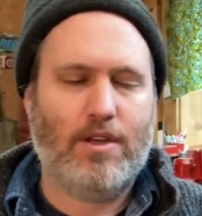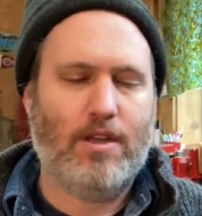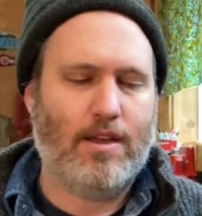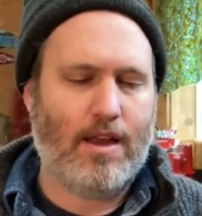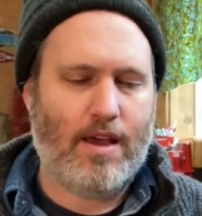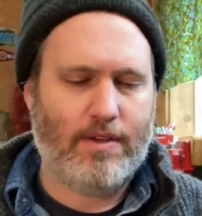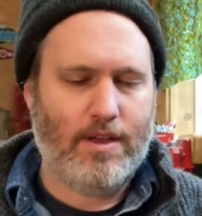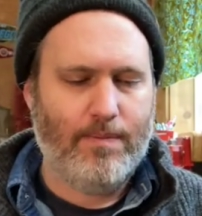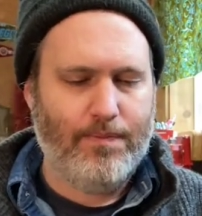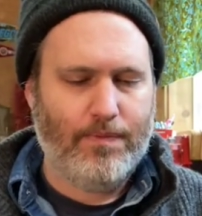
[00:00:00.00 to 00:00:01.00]
and he can have it.
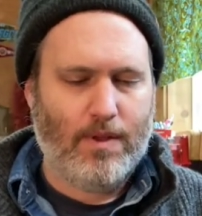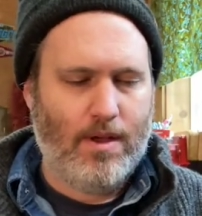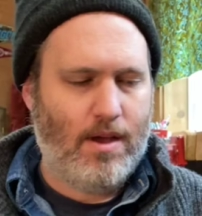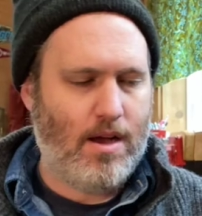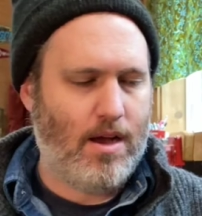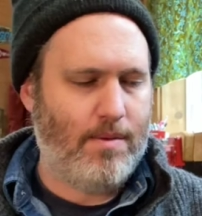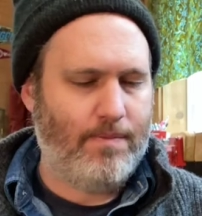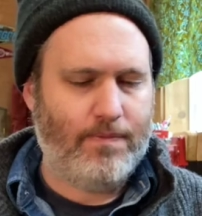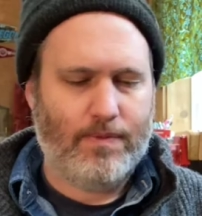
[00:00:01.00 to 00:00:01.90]
Um,